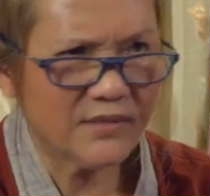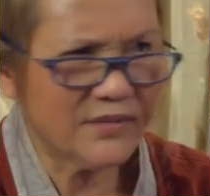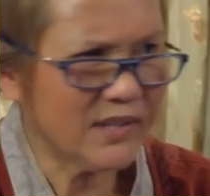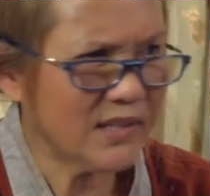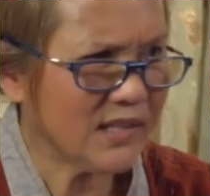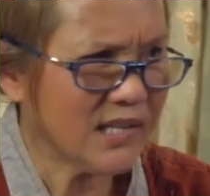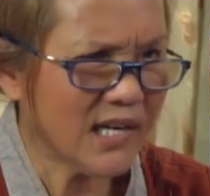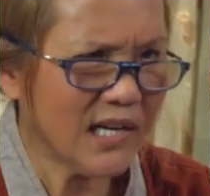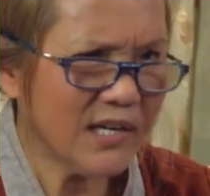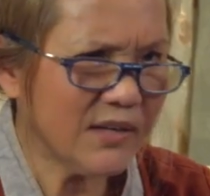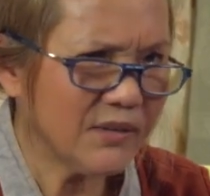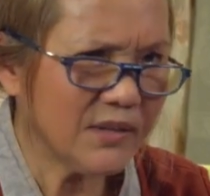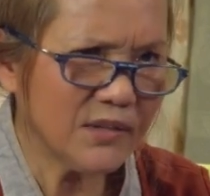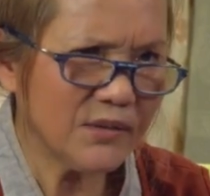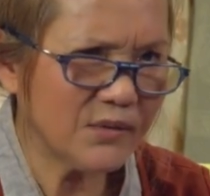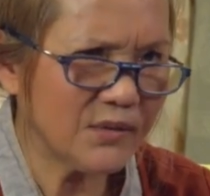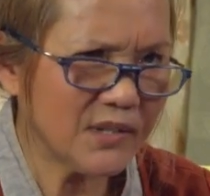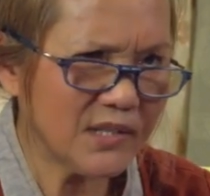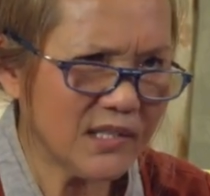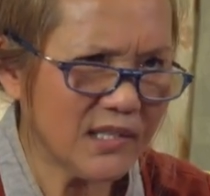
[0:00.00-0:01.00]
It's very
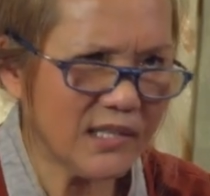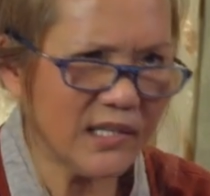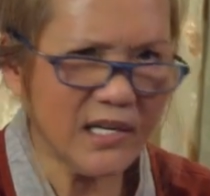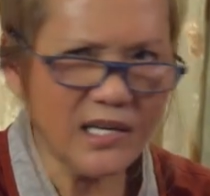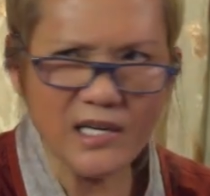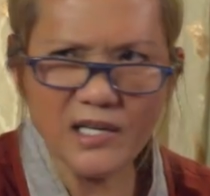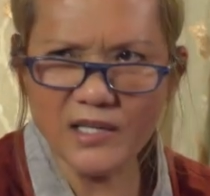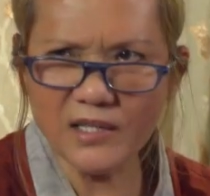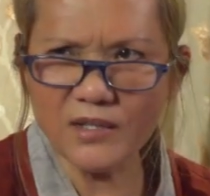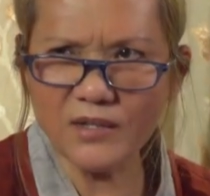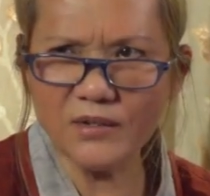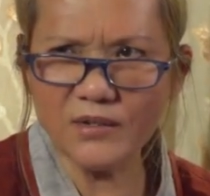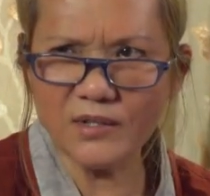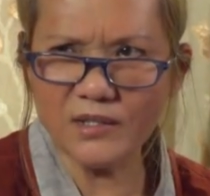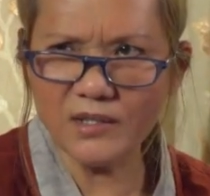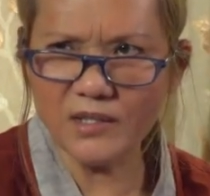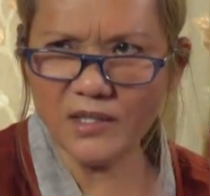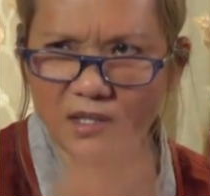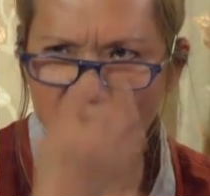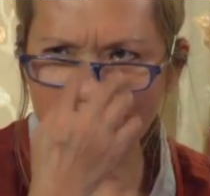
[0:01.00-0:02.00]
tiring to sit there and
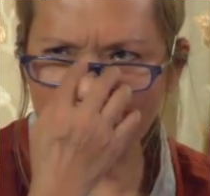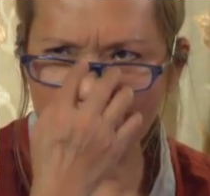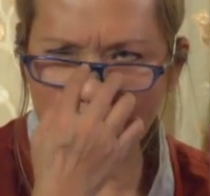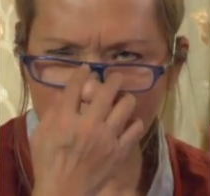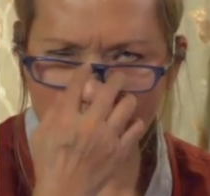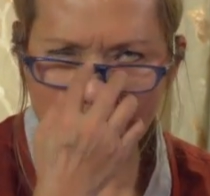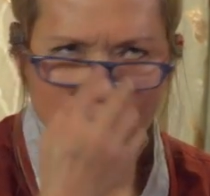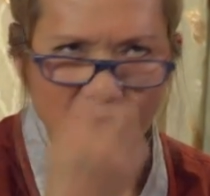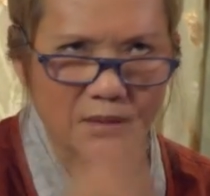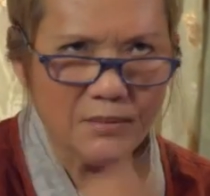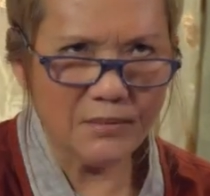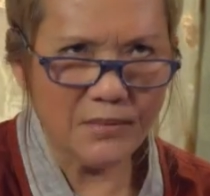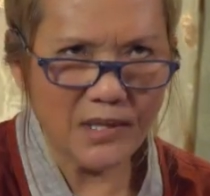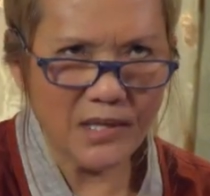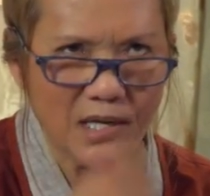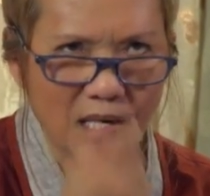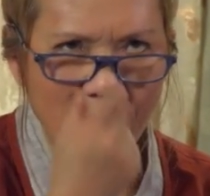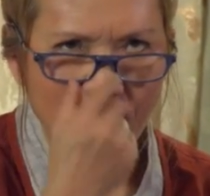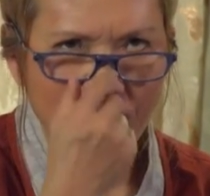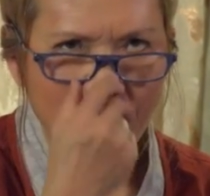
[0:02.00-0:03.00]
considering
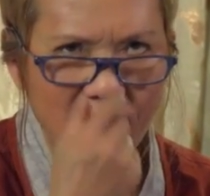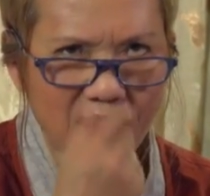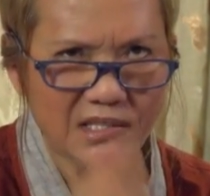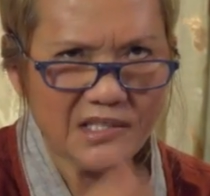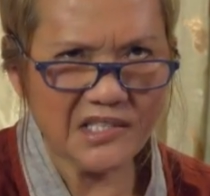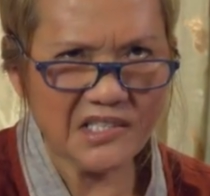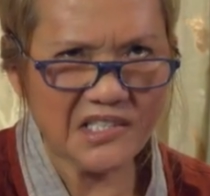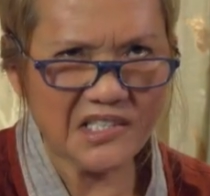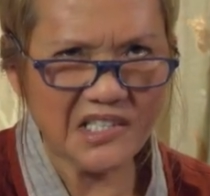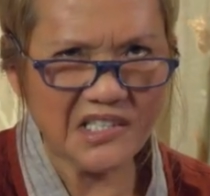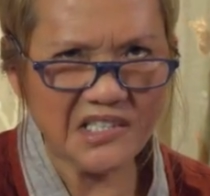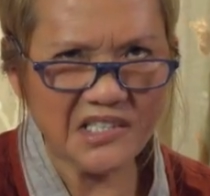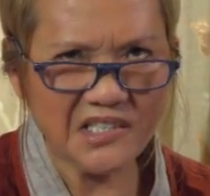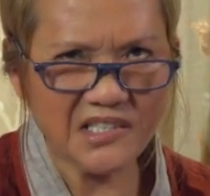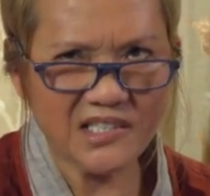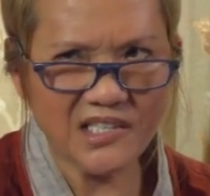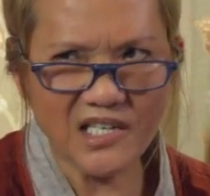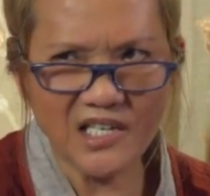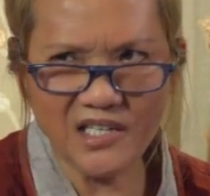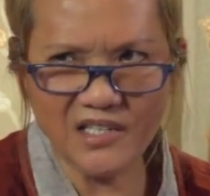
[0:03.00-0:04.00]
my eyes is such
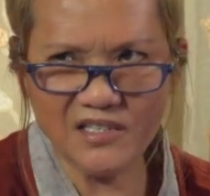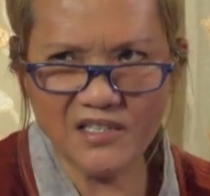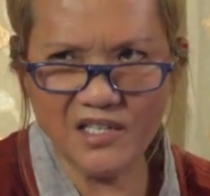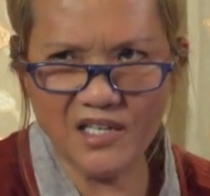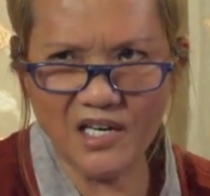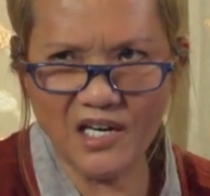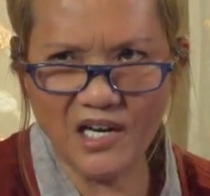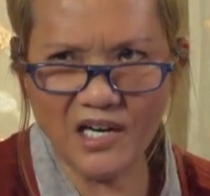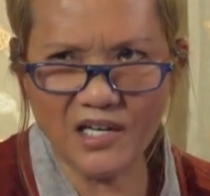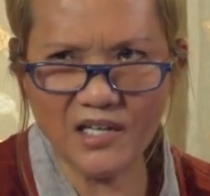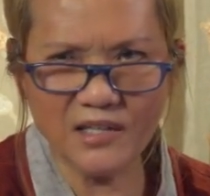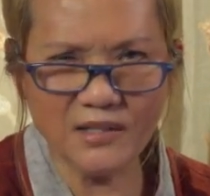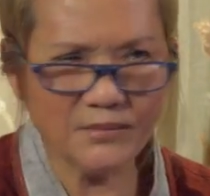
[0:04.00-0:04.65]
and such, yeah.